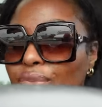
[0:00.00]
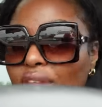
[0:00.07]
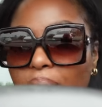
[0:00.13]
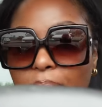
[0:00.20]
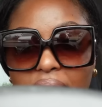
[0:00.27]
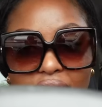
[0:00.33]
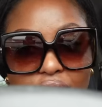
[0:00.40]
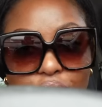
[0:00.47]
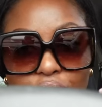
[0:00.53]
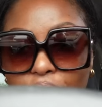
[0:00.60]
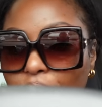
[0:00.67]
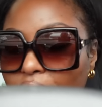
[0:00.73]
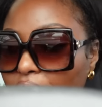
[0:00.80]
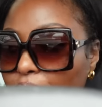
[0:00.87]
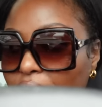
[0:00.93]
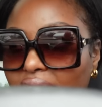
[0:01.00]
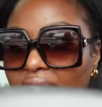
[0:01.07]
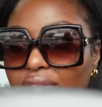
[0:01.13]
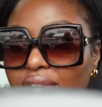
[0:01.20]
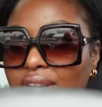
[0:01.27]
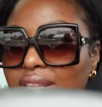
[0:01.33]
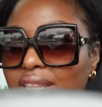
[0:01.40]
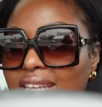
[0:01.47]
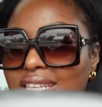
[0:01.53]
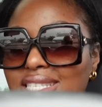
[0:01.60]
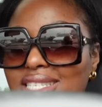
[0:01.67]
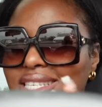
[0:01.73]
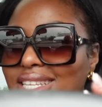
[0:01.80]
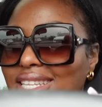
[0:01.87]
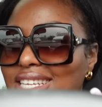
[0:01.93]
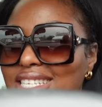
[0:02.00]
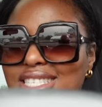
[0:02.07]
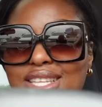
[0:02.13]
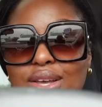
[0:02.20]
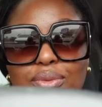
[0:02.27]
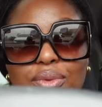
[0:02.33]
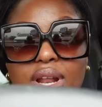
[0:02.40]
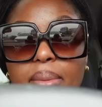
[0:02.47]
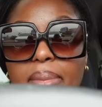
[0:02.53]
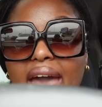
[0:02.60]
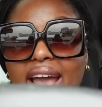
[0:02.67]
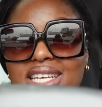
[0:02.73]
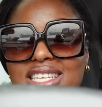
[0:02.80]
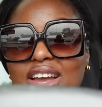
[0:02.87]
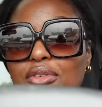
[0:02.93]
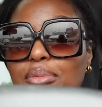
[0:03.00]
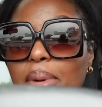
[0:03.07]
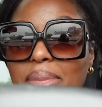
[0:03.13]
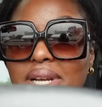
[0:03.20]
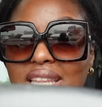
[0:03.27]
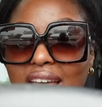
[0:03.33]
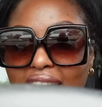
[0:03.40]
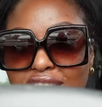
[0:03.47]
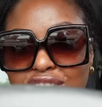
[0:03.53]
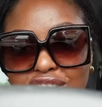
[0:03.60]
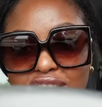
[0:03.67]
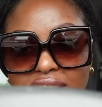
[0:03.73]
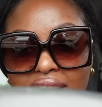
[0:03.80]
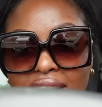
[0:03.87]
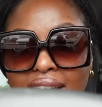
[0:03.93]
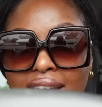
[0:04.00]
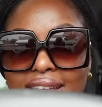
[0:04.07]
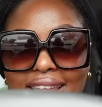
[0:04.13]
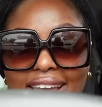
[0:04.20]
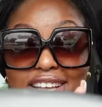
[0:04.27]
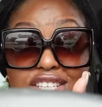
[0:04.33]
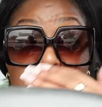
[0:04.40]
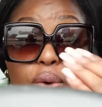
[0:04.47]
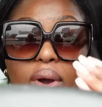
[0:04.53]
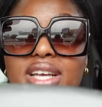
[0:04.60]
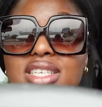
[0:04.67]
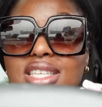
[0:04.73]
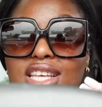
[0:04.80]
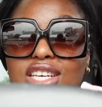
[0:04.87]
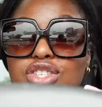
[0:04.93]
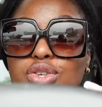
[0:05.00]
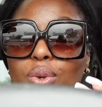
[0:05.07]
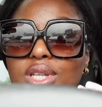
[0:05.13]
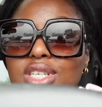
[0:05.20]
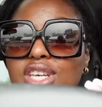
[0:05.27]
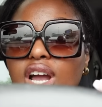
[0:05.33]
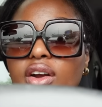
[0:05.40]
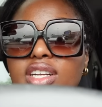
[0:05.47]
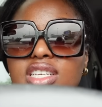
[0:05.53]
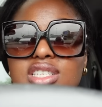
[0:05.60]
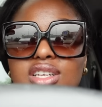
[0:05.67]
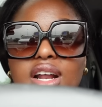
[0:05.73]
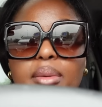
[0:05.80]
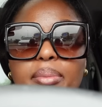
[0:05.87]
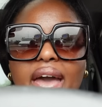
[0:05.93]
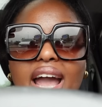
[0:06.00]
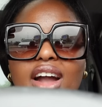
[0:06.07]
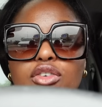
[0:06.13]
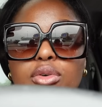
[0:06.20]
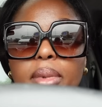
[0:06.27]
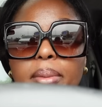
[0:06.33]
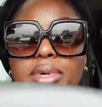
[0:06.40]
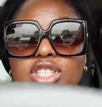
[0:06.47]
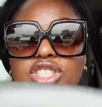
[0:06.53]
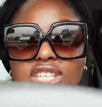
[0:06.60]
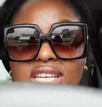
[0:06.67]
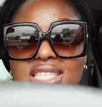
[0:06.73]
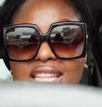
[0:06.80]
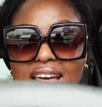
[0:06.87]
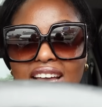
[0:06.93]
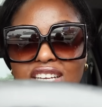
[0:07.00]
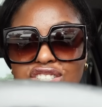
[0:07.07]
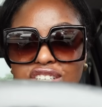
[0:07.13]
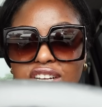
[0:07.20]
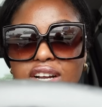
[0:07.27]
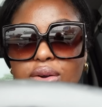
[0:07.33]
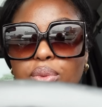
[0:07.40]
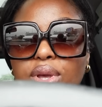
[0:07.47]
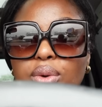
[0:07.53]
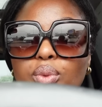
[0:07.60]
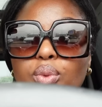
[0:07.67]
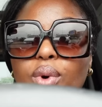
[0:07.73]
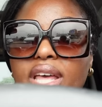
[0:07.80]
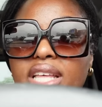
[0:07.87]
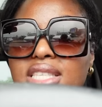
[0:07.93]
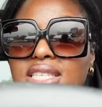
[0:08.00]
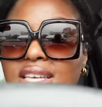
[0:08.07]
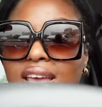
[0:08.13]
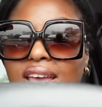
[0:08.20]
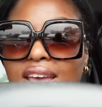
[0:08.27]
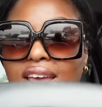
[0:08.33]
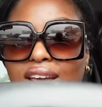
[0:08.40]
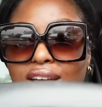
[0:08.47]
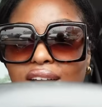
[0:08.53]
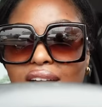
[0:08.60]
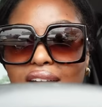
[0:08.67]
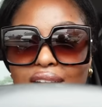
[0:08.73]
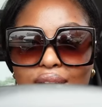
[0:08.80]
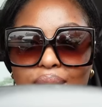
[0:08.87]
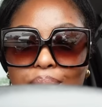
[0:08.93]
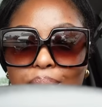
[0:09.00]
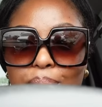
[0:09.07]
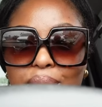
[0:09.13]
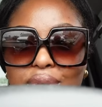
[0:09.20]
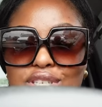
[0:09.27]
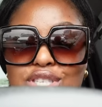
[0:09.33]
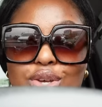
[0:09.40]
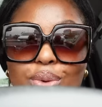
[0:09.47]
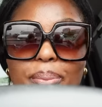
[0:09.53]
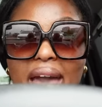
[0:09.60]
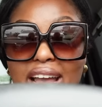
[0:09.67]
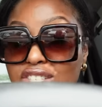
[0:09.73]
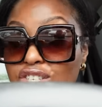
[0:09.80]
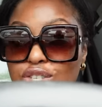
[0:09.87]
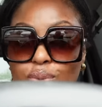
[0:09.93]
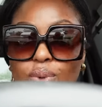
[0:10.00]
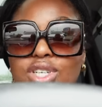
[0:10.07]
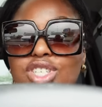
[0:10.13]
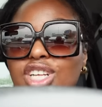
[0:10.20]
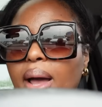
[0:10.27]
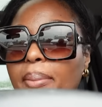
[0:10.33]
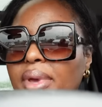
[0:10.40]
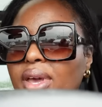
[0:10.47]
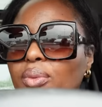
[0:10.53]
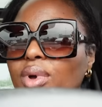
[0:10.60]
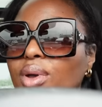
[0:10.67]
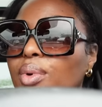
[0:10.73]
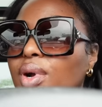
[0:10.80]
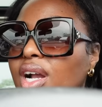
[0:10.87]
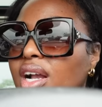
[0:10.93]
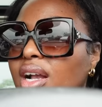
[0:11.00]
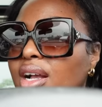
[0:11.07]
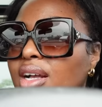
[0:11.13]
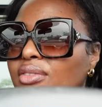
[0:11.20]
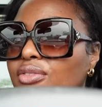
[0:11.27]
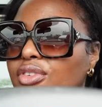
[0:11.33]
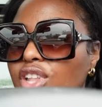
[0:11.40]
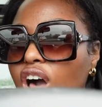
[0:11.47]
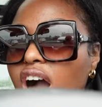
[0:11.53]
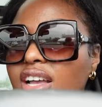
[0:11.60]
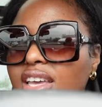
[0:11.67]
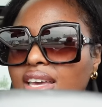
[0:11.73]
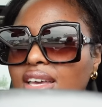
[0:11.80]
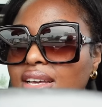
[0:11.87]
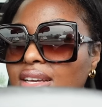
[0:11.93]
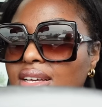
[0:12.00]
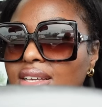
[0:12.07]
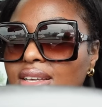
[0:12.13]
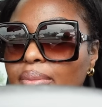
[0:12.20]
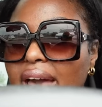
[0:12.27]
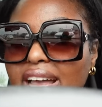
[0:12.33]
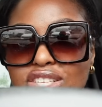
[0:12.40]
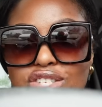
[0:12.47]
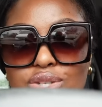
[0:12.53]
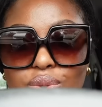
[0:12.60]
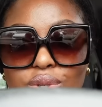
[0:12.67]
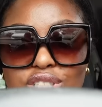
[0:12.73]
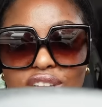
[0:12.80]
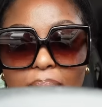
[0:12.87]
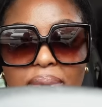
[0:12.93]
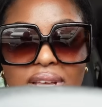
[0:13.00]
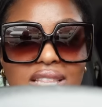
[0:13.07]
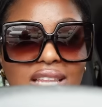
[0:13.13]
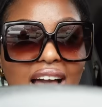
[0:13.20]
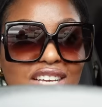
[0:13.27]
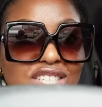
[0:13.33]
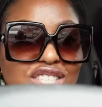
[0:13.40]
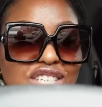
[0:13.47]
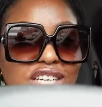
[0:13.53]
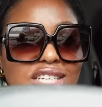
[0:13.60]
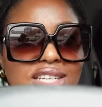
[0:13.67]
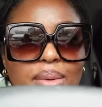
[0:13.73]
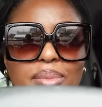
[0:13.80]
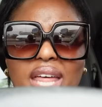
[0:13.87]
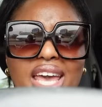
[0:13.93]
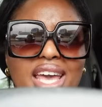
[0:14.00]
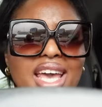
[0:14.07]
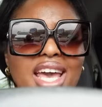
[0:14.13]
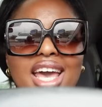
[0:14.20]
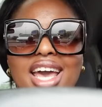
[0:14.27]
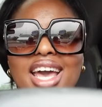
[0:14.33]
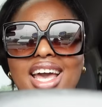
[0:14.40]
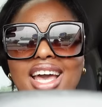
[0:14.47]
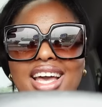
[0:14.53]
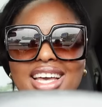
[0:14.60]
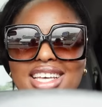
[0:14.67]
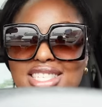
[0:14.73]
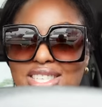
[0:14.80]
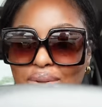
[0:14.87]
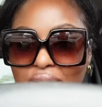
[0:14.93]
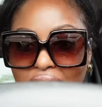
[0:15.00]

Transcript: I'm like, you know what, whatever, let's run it back. Because I remember last year, like, it's crazy that school is already starting back. I remember just last year we went back to school shopping. We were vlogging back to school shopping last year, and I'm like, it's so